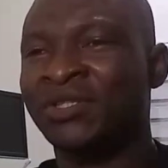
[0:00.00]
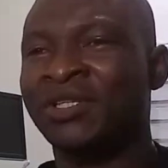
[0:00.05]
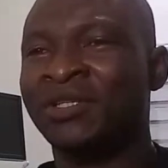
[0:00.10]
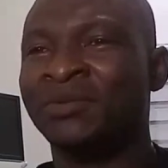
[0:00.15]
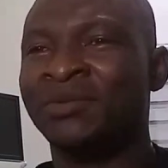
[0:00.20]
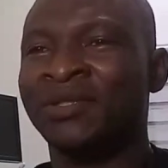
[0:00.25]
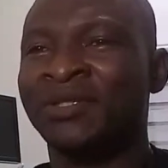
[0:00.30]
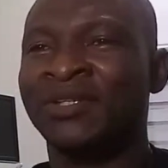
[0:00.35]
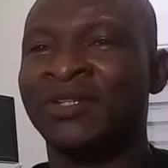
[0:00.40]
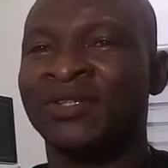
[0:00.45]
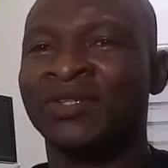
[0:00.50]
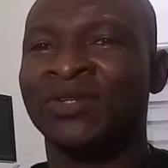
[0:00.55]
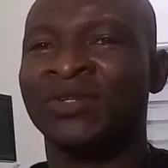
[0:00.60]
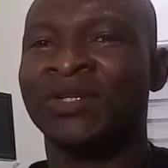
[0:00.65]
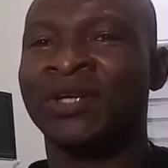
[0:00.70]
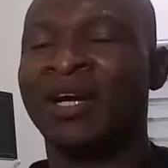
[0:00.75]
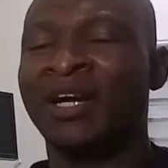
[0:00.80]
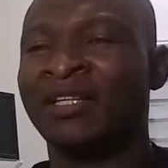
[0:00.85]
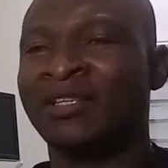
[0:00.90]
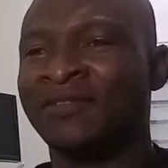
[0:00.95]
to deal with it
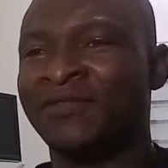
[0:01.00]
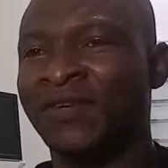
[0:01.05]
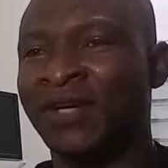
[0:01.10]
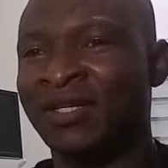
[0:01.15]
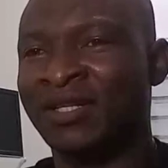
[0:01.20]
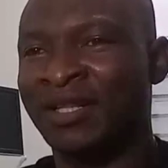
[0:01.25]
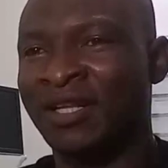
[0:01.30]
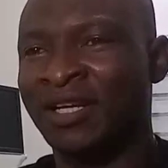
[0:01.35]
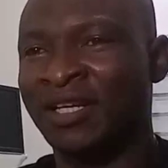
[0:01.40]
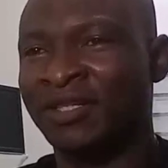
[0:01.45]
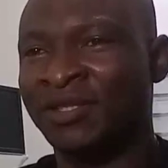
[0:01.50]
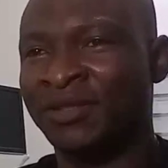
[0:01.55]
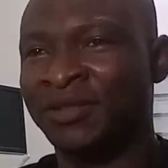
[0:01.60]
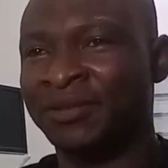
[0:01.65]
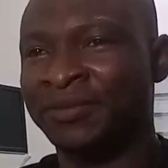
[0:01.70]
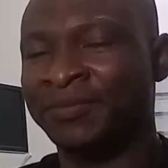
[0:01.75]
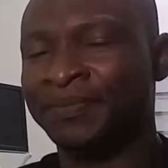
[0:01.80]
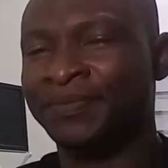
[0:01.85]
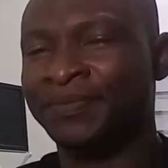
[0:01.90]
on artifact lecture.